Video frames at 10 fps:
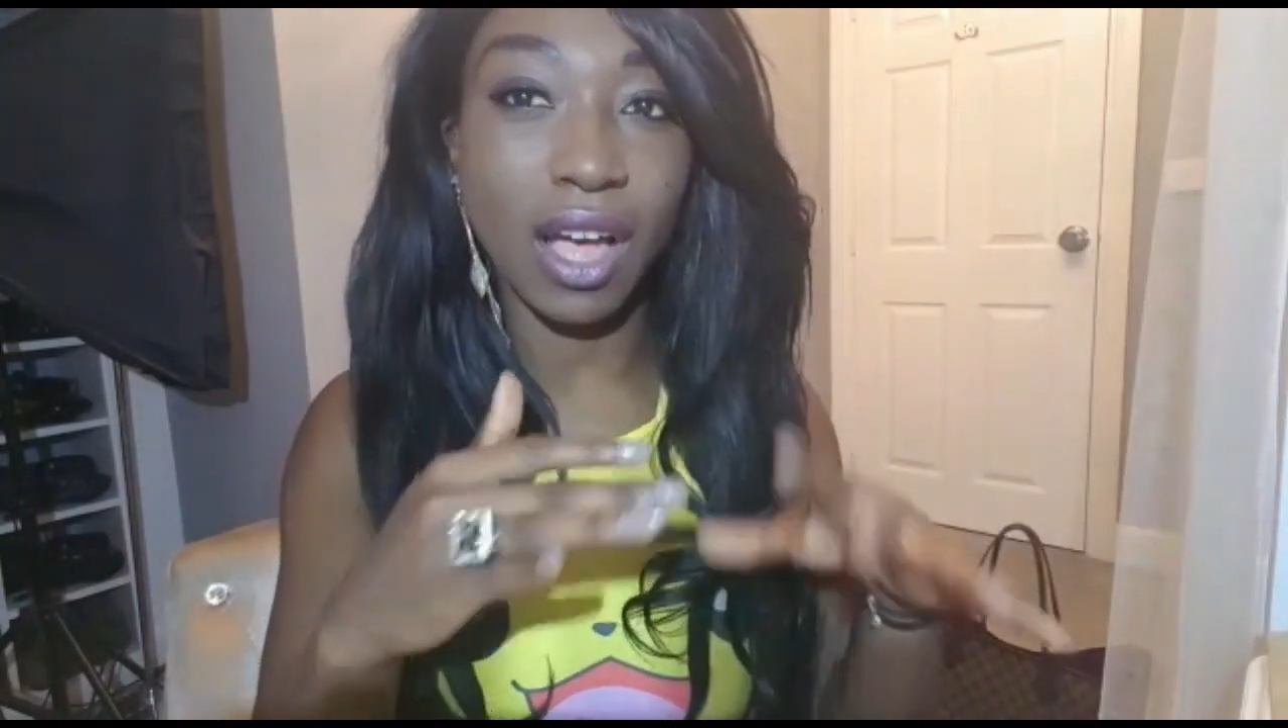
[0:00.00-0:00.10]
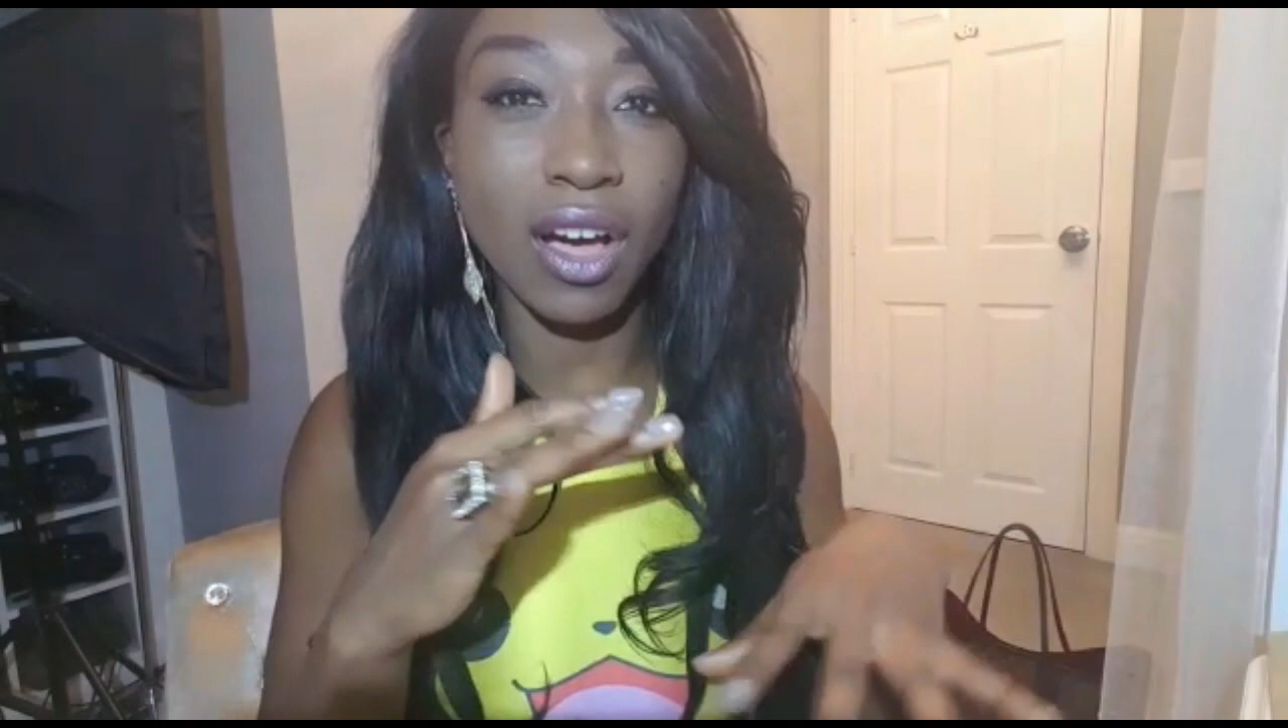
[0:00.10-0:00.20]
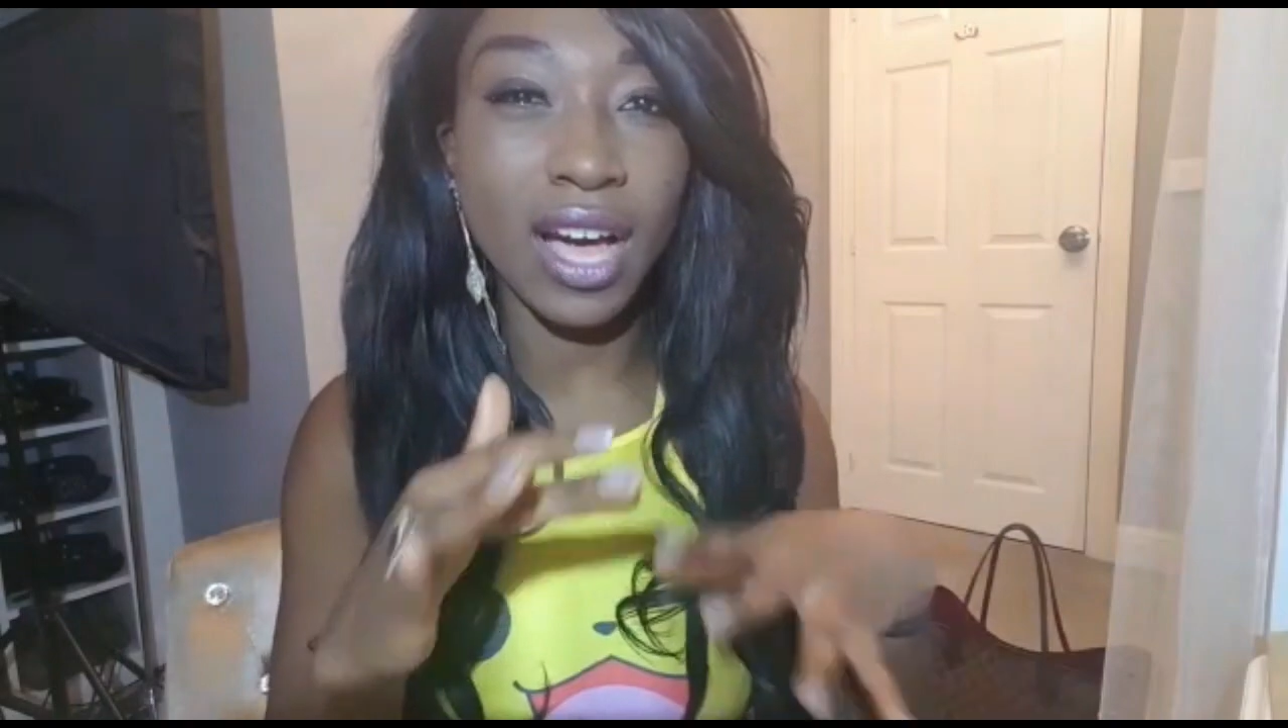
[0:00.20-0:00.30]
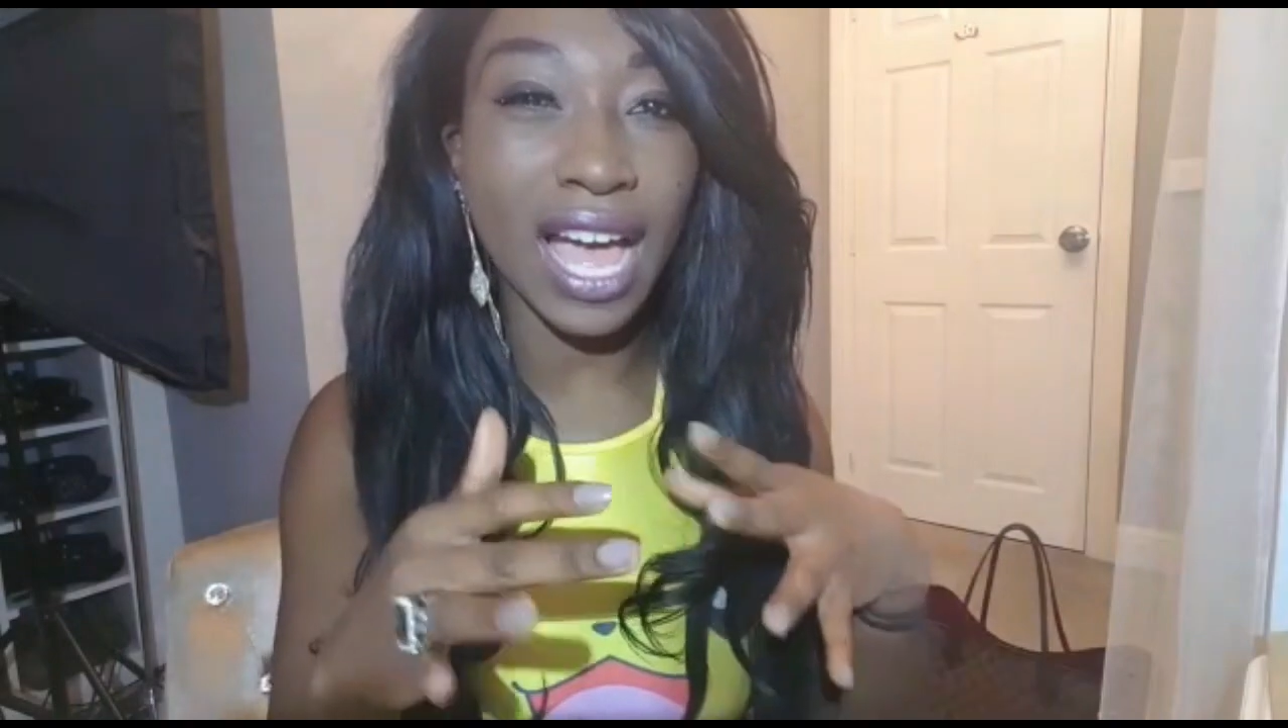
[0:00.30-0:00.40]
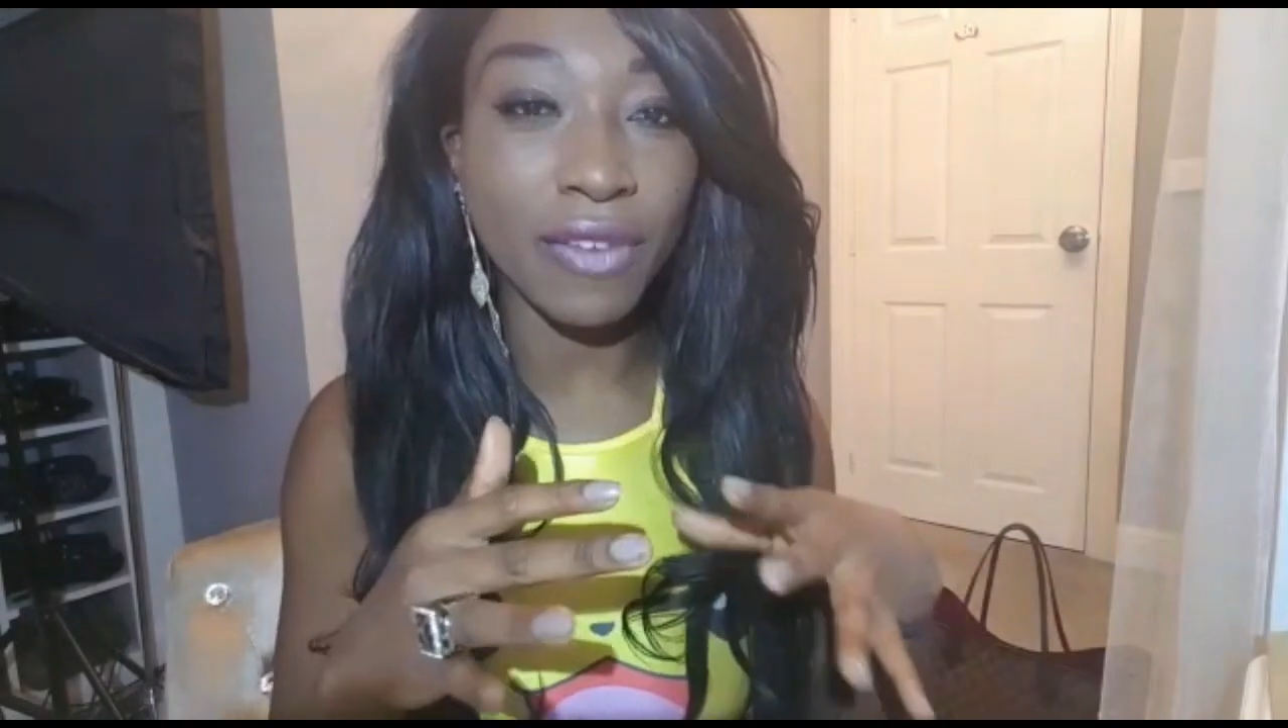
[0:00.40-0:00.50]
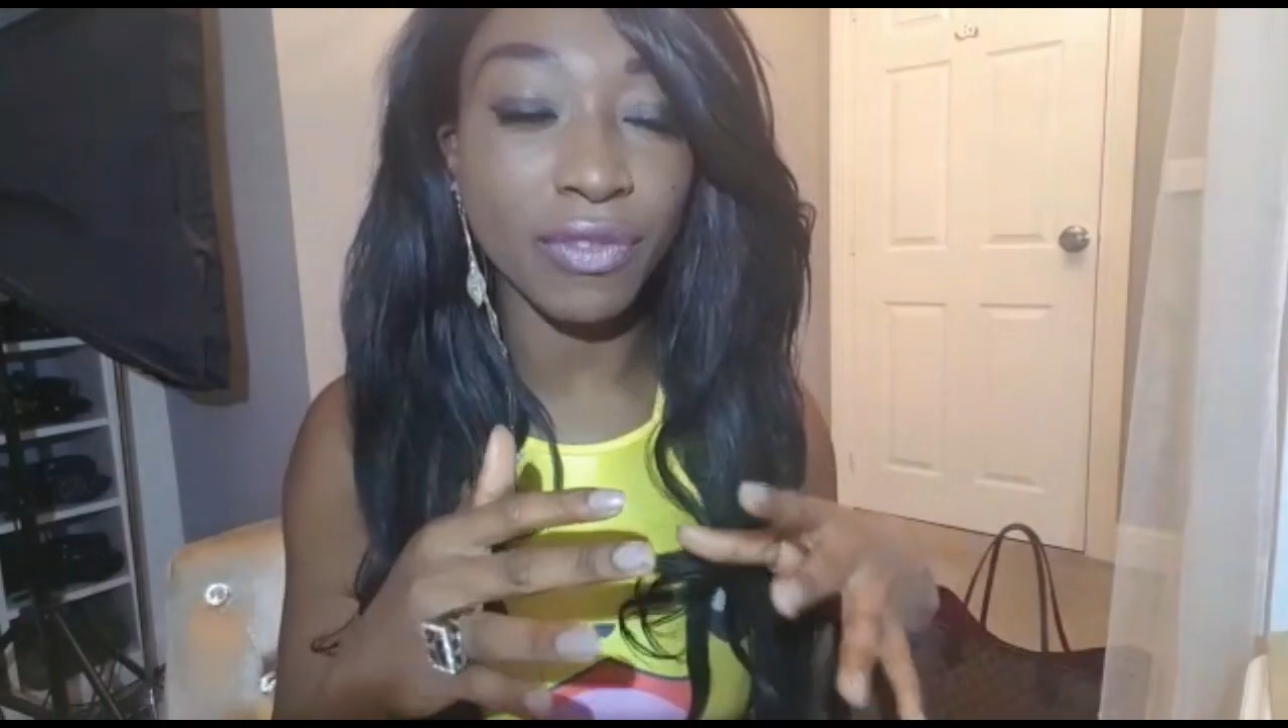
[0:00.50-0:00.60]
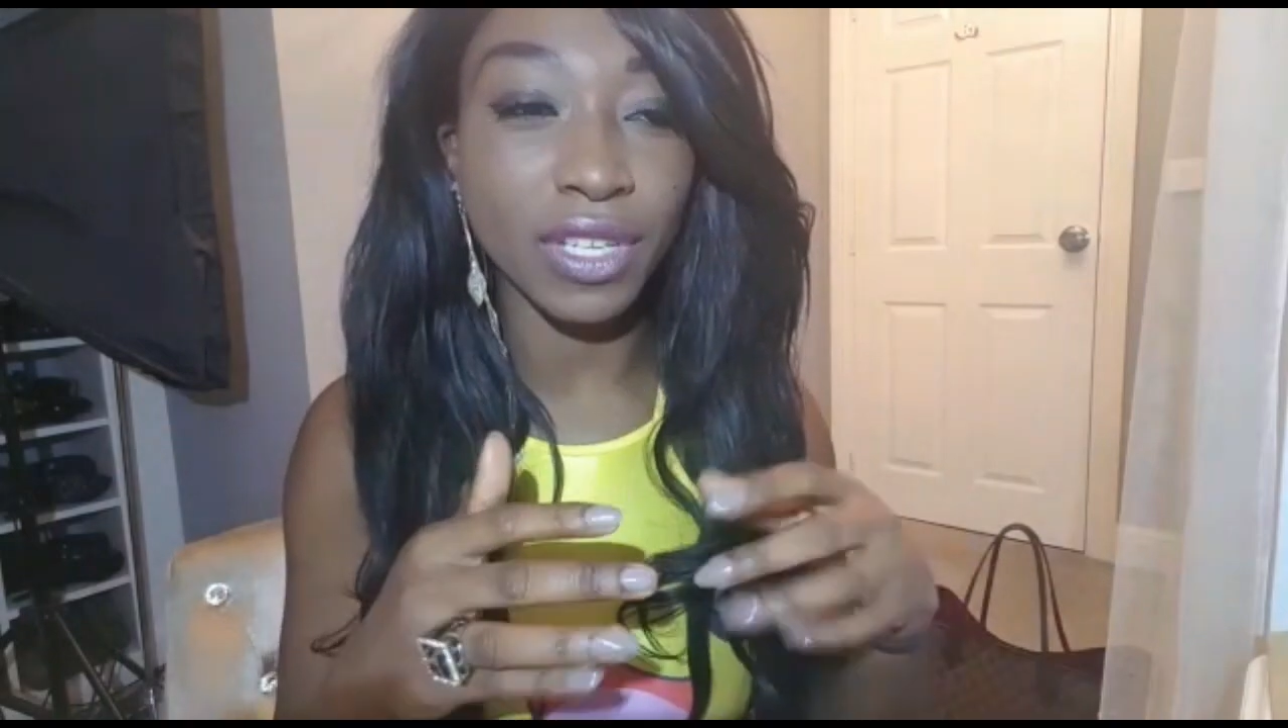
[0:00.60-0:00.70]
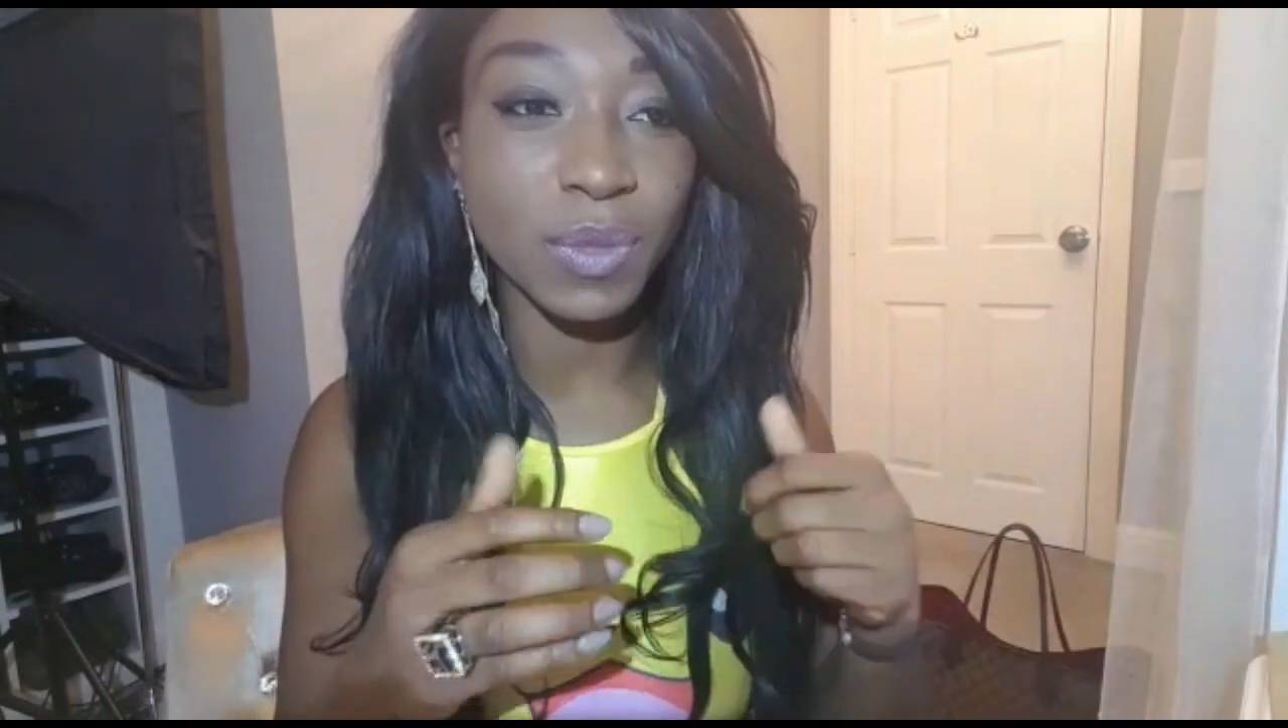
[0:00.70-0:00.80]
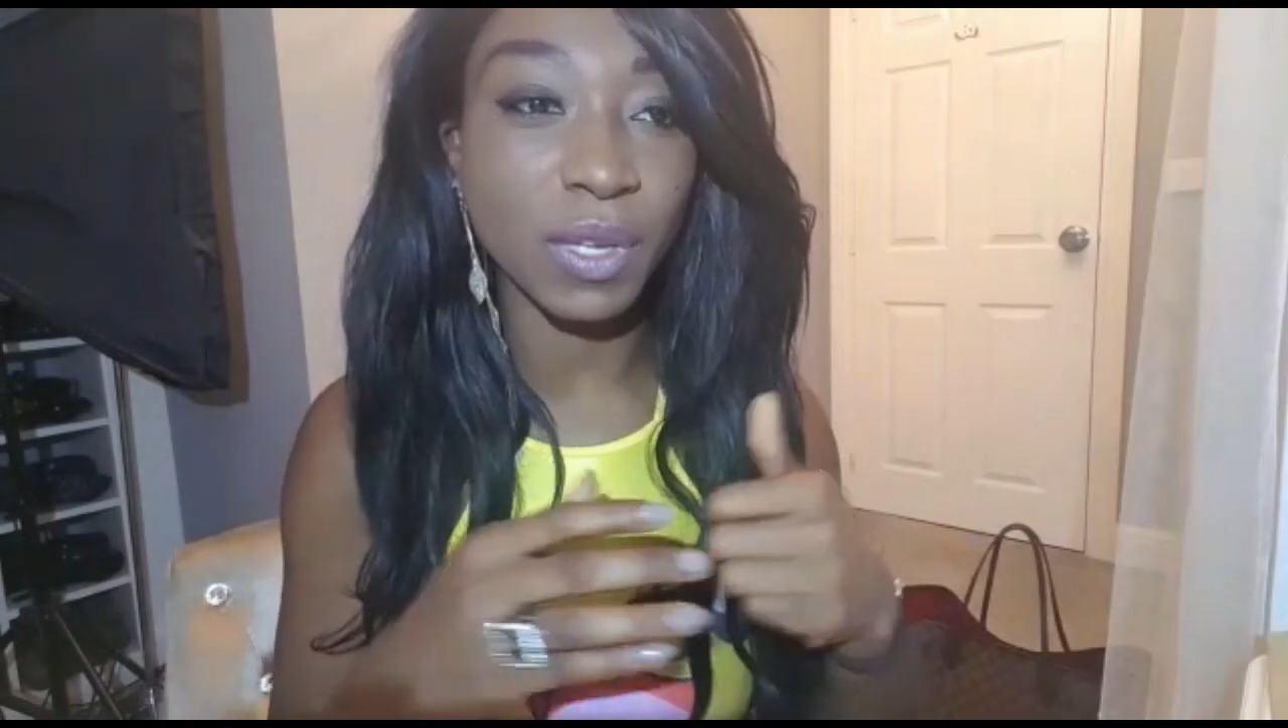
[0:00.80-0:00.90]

are average,